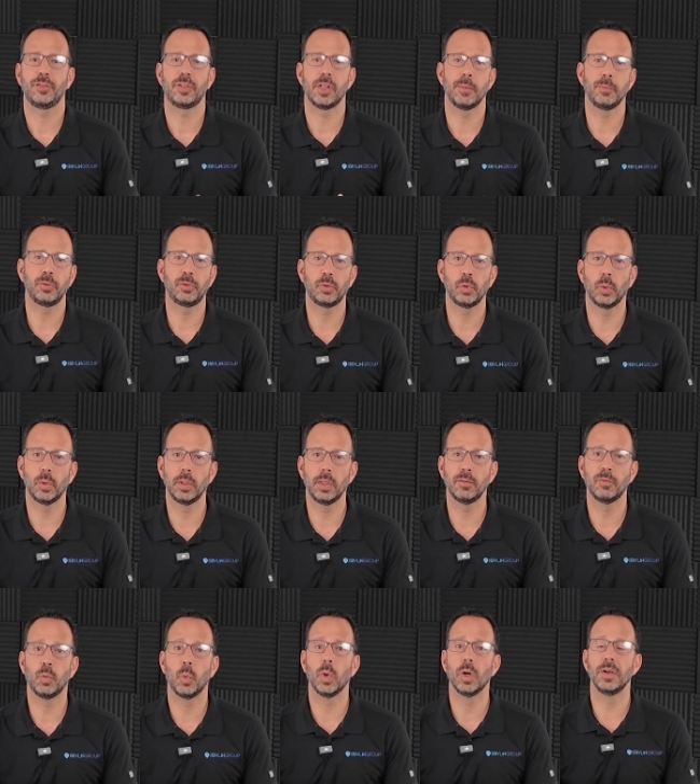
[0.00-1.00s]
some sort
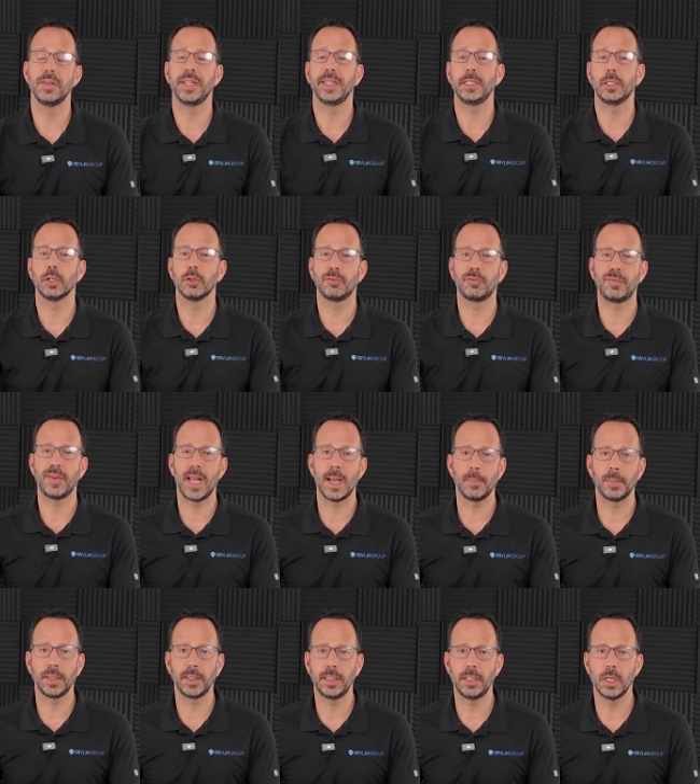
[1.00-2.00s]
of word that your
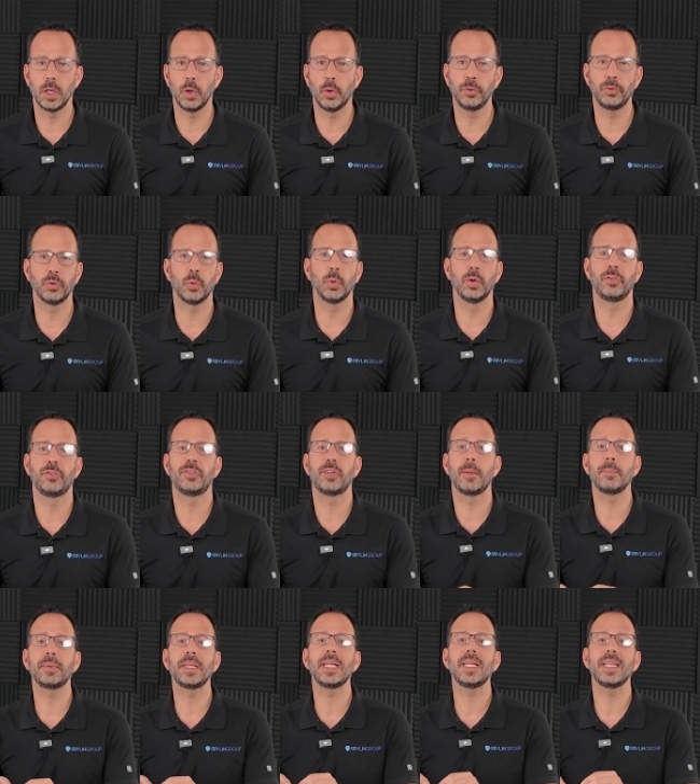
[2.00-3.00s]
family knows or
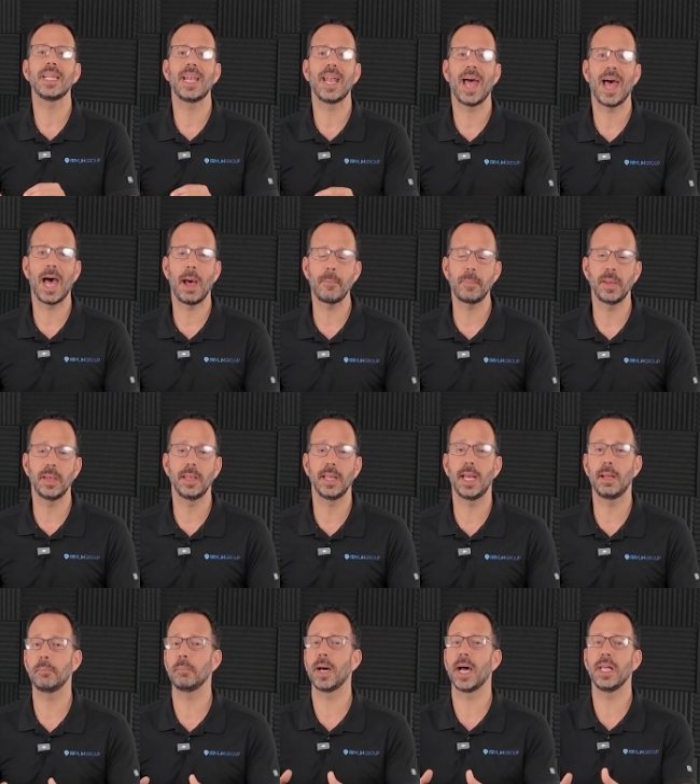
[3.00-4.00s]
something that happened.
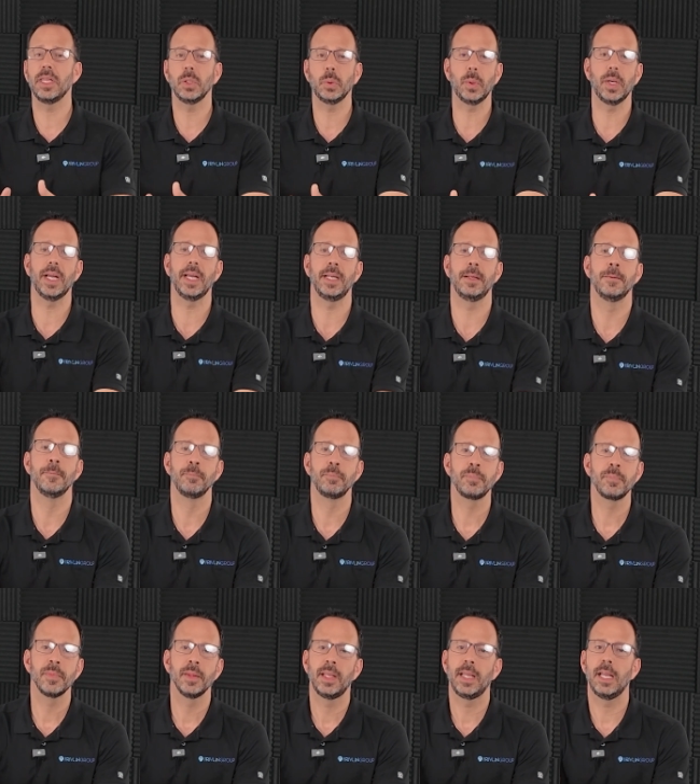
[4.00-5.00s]
And by the way,
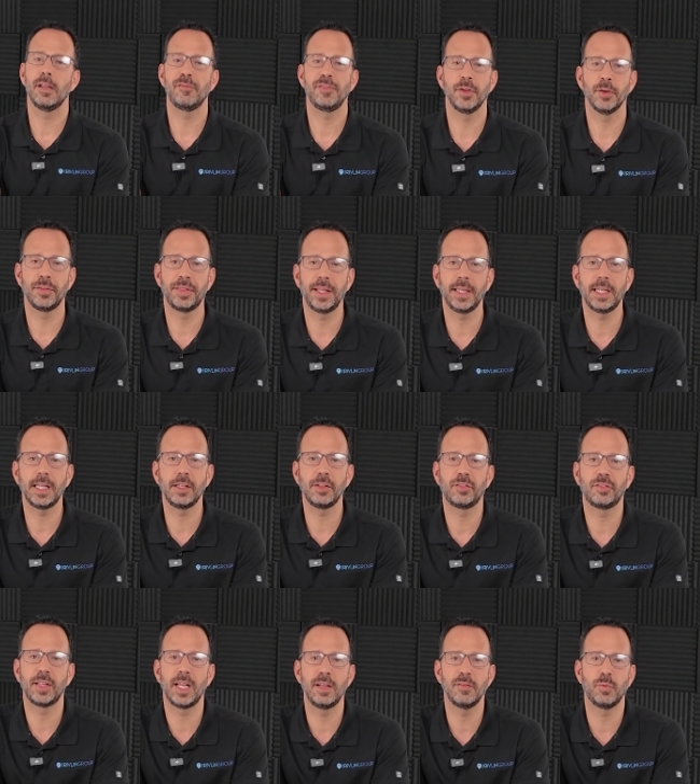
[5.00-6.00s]
if you're thinking
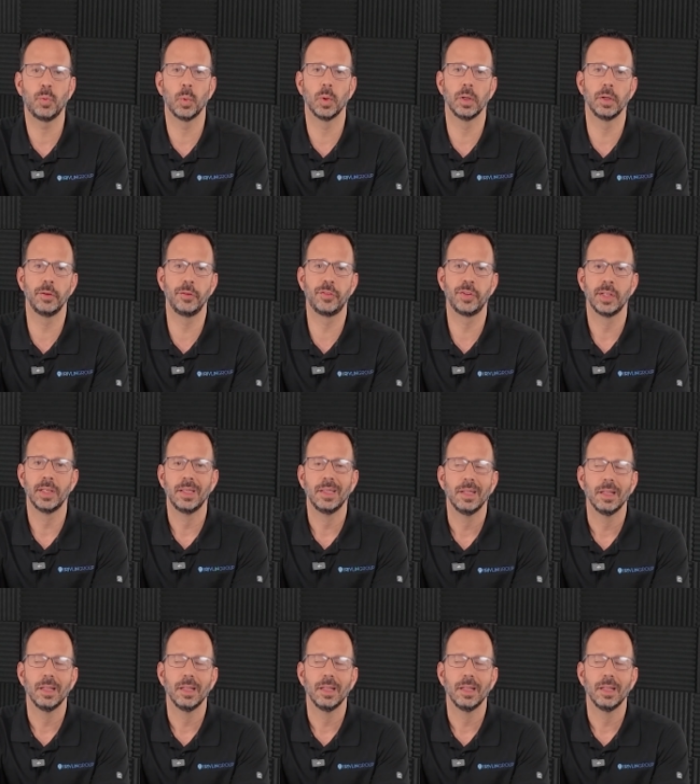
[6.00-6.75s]
safe words,